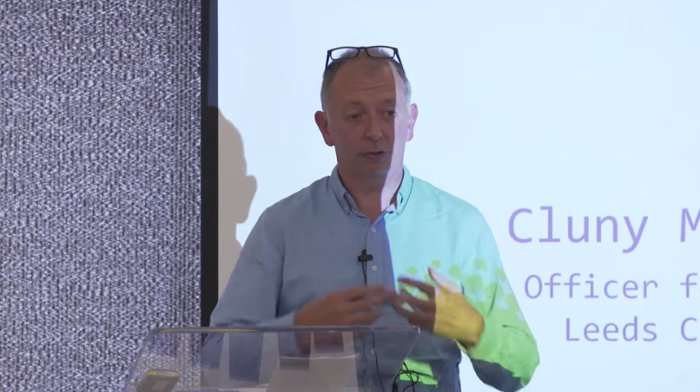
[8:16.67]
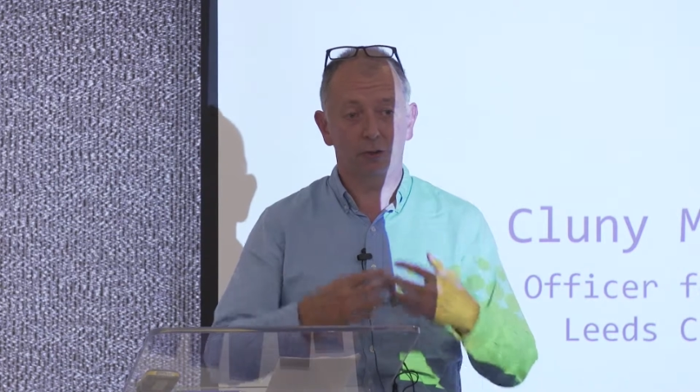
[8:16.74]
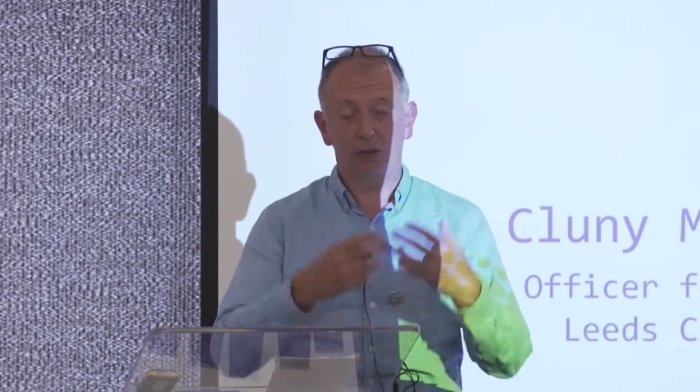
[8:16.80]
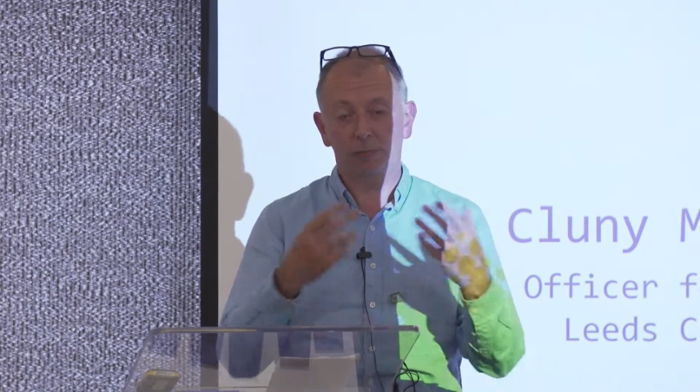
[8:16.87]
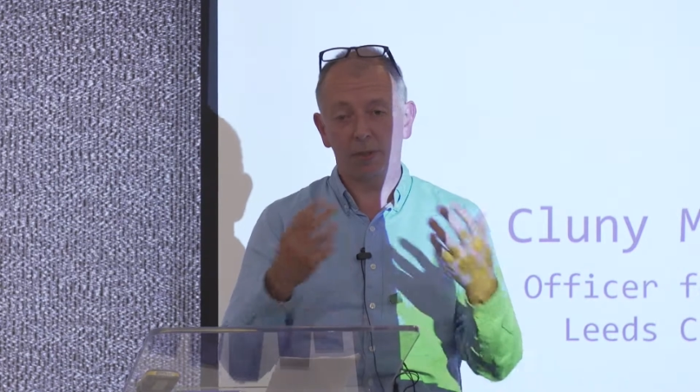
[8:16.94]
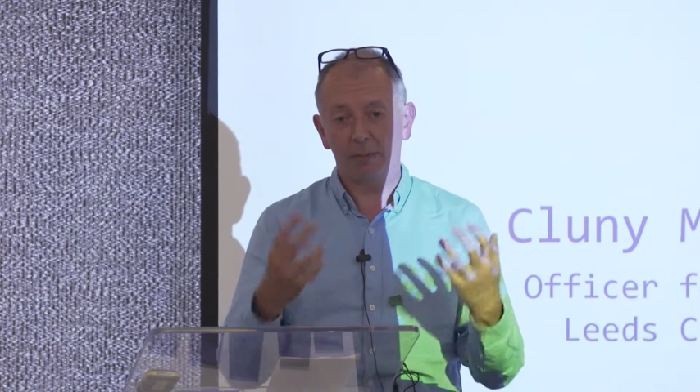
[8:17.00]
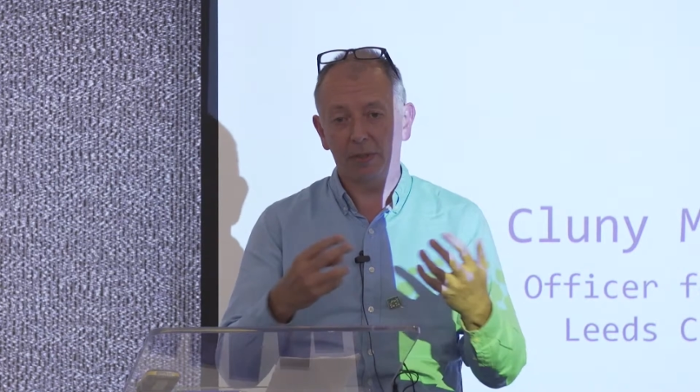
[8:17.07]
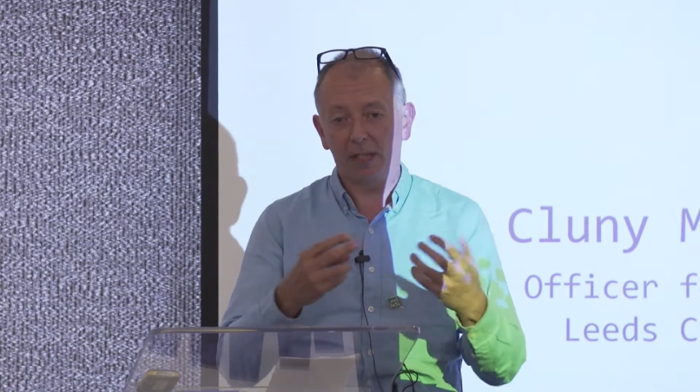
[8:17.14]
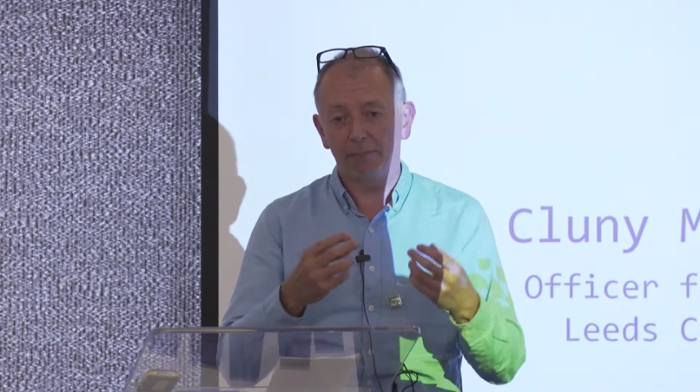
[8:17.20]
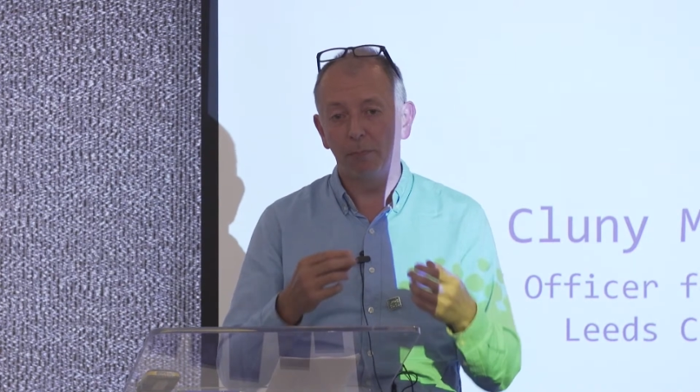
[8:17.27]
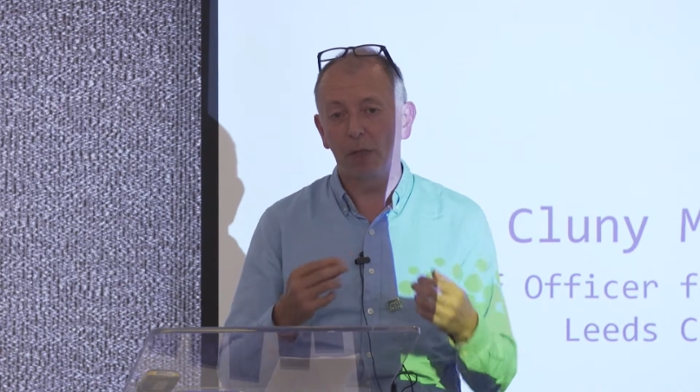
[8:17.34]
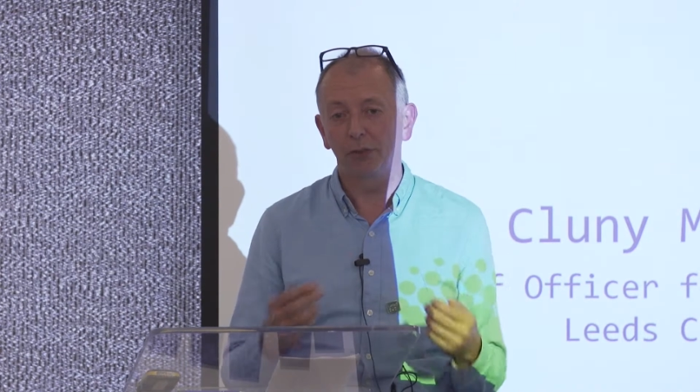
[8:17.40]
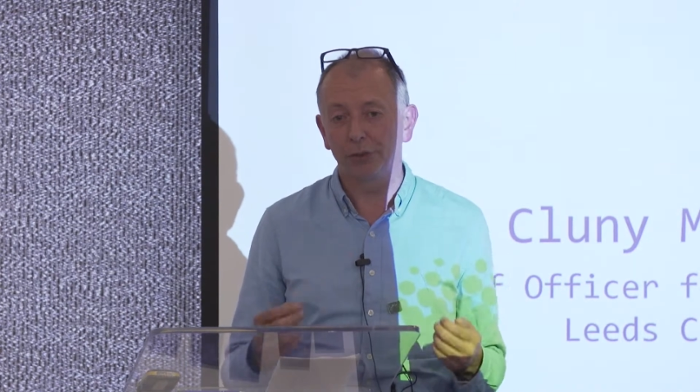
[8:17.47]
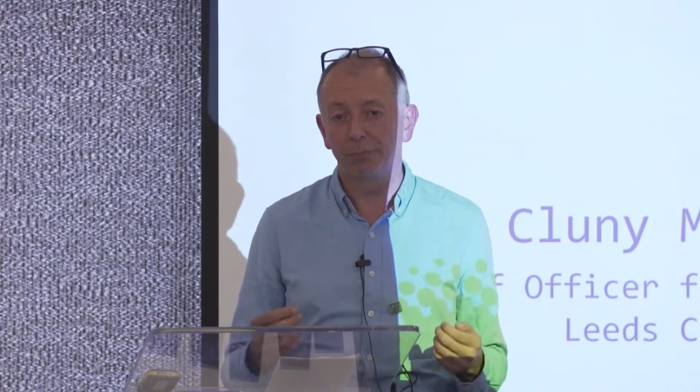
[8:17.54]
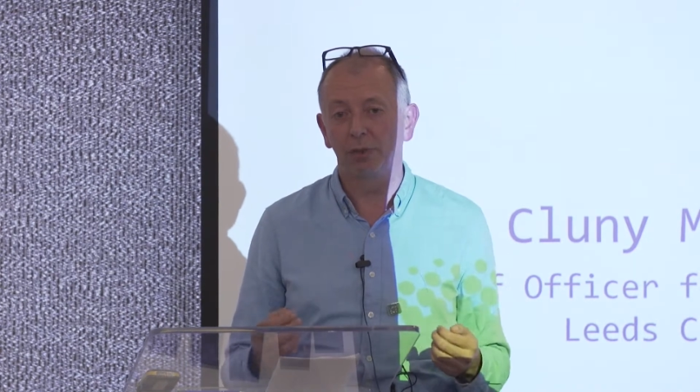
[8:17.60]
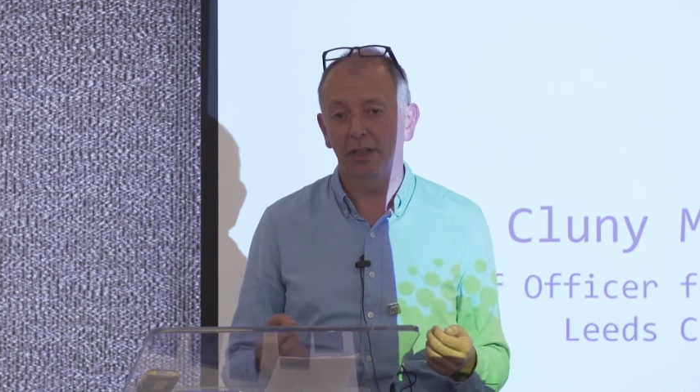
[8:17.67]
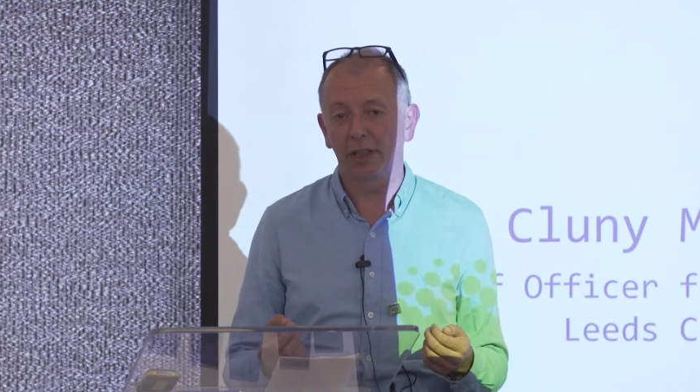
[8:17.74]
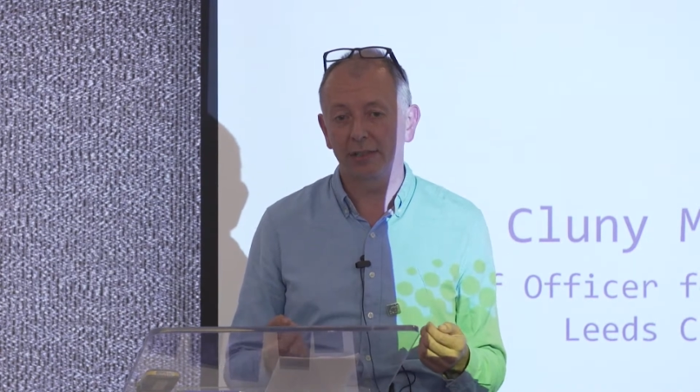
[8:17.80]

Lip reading: because people have multiple